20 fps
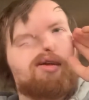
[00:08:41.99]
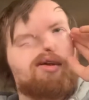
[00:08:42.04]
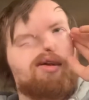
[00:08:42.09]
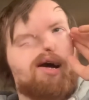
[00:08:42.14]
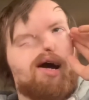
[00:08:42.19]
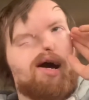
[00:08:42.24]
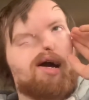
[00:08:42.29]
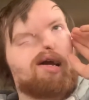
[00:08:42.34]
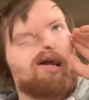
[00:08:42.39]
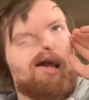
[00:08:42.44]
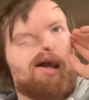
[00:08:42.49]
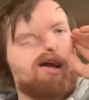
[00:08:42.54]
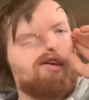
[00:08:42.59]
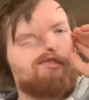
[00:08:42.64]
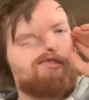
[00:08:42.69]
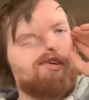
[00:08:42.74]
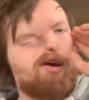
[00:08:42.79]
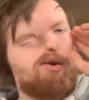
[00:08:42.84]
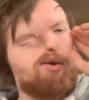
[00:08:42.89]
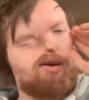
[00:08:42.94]
I can't
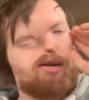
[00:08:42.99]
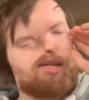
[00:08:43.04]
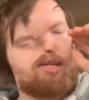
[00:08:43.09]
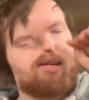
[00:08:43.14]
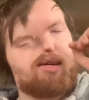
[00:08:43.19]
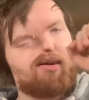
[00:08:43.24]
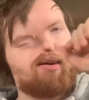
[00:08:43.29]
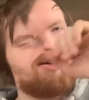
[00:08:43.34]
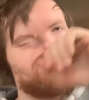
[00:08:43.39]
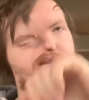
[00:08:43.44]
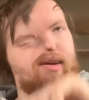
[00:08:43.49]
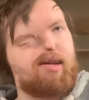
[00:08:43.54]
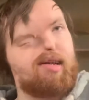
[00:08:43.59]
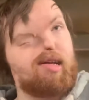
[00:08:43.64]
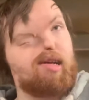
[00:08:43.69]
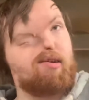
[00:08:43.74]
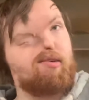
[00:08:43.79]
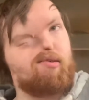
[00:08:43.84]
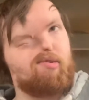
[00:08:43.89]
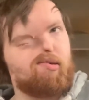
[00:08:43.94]
show it.
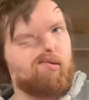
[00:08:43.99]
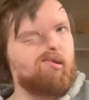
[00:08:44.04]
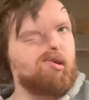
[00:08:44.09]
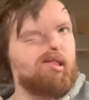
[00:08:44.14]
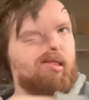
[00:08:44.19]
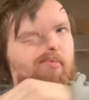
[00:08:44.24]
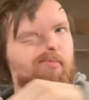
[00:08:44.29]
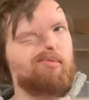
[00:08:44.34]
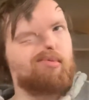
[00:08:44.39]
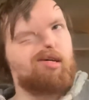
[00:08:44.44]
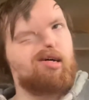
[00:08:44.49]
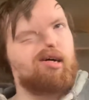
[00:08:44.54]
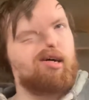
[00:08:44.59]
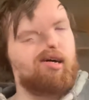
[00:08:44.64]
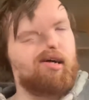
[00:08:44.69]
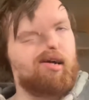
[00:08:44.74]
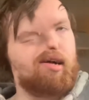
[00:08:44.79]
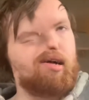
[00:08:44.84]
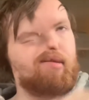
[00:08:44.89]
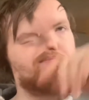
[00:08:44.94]
Or
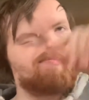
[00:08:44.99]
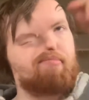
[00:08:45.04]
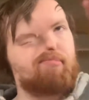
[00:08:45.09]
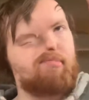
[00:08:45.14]
the